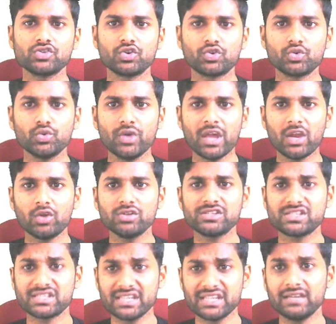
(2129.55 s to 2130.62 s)
So 2 alone,
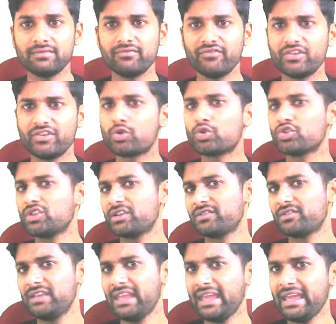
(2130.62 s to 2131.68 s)
still we don't know that
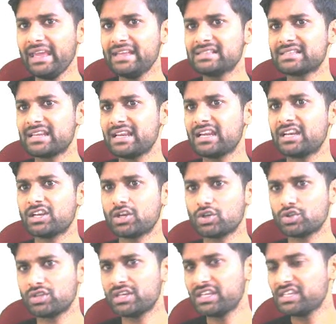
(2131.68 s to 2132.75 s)
A is
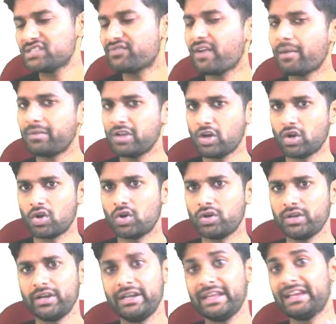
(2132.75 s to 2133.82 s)
related to the D's family or
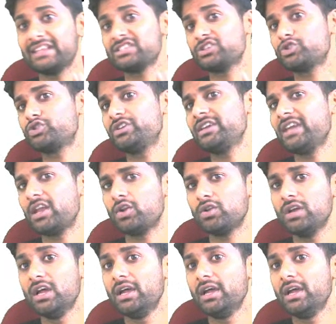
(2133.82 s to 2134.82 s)
not. Take it as a D alone.